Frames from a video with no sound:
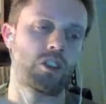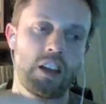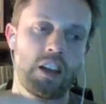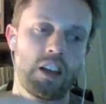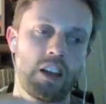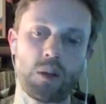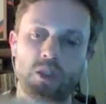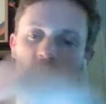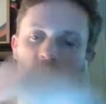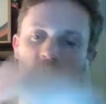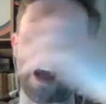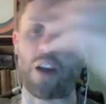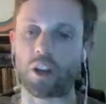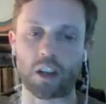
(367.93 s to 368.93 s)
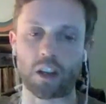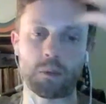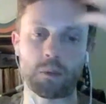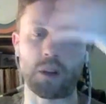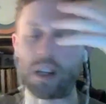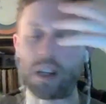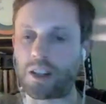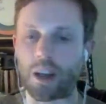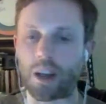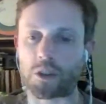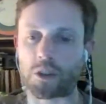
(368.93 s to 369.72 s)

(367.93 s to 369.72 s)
he was just having a complete temper